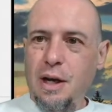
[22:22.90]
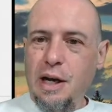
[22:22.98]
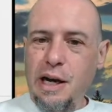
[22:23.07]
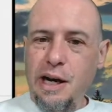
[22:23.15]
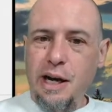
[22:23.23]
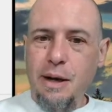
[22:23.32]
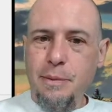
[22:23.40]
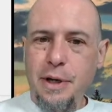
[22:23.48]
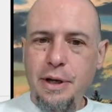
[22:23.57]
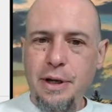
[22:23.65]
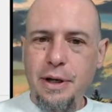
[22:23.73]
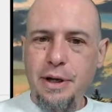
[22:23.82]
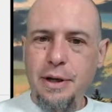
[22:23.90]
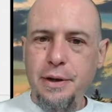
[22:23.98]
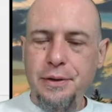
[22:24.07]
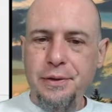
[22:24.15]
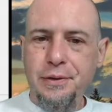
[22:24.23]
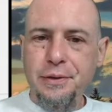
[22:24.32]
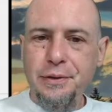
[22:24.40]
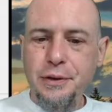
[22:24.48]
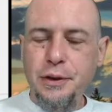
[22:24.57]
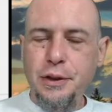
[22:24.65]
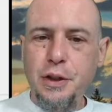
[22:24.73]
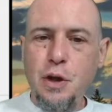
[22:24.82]
Um,
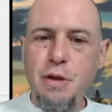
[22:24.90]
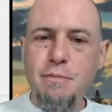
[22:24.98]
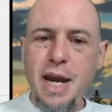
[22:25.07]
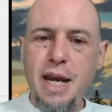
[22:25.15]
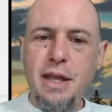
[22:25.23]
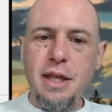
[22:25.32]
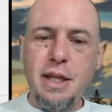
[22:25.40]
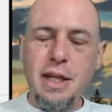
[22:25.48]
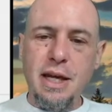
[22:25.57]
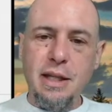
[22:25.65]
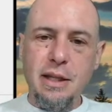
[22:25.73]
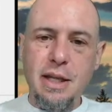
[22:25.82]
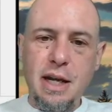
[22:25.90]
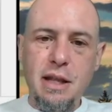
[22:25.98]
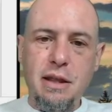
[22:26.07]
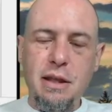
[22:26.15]
so the main thing that, that I...